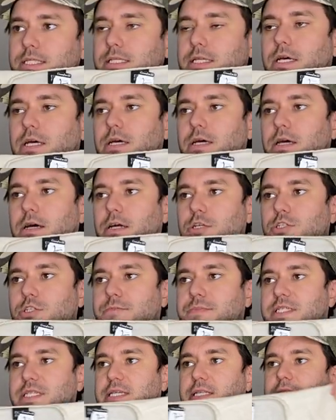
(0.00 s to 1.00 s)
is a
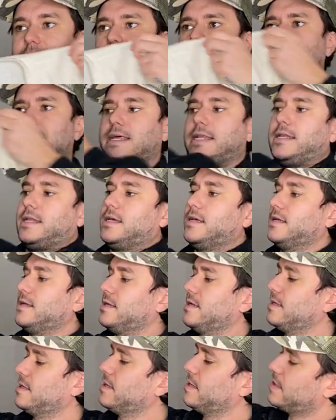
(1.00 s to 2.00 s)
100% linen.
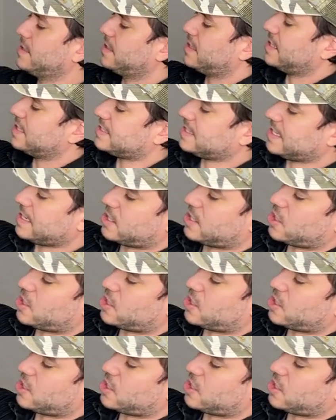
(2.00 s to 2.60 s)
I think it's like a